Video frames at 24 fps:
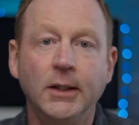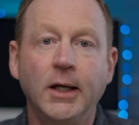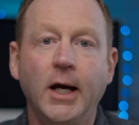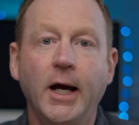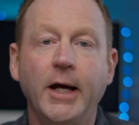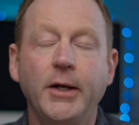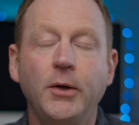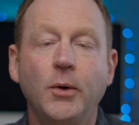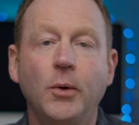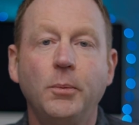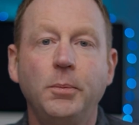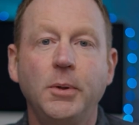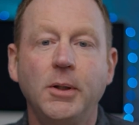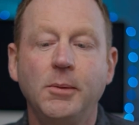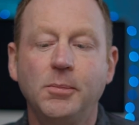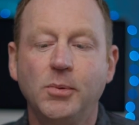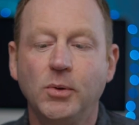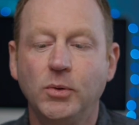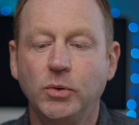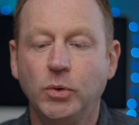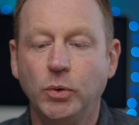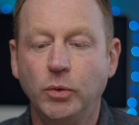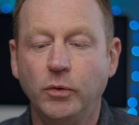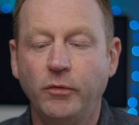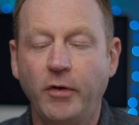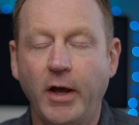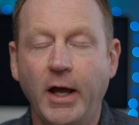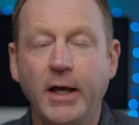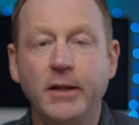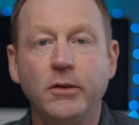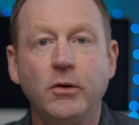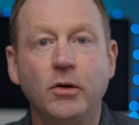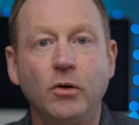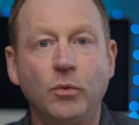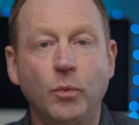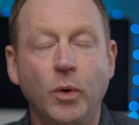I know people who've
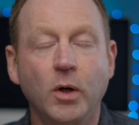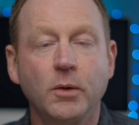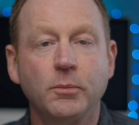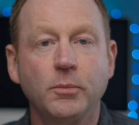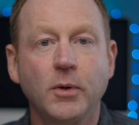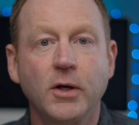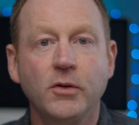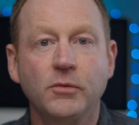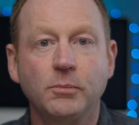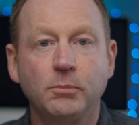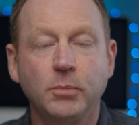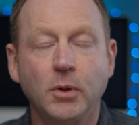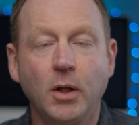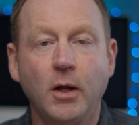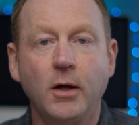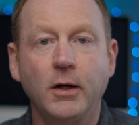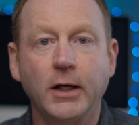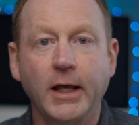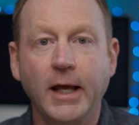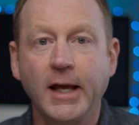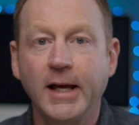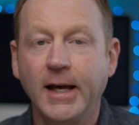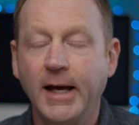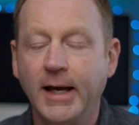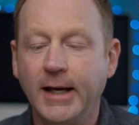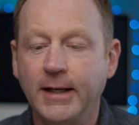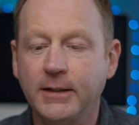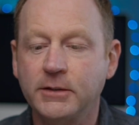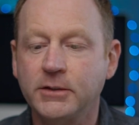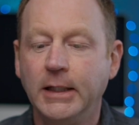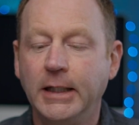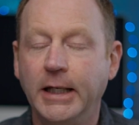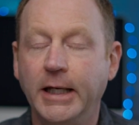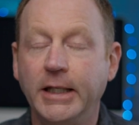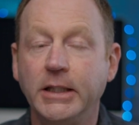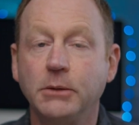had their WordPress blog
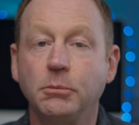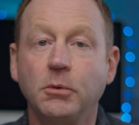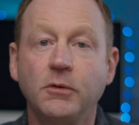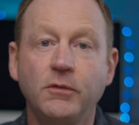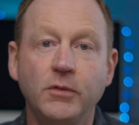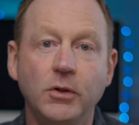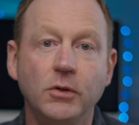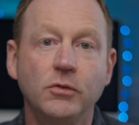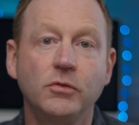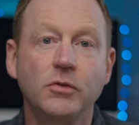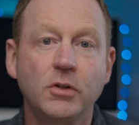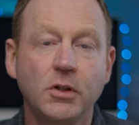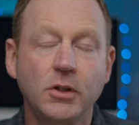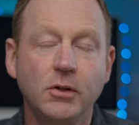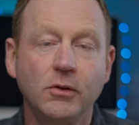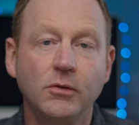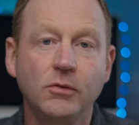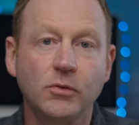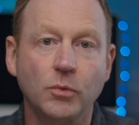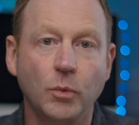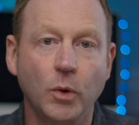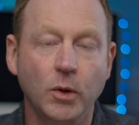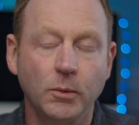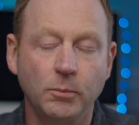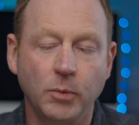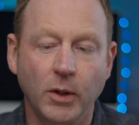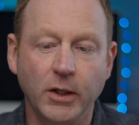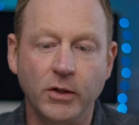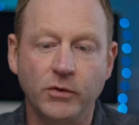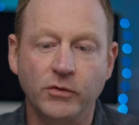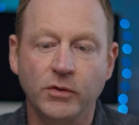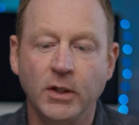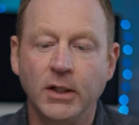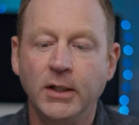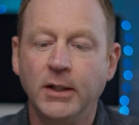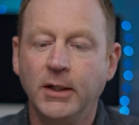hacked and they refuse to use
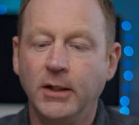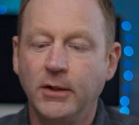WordPress.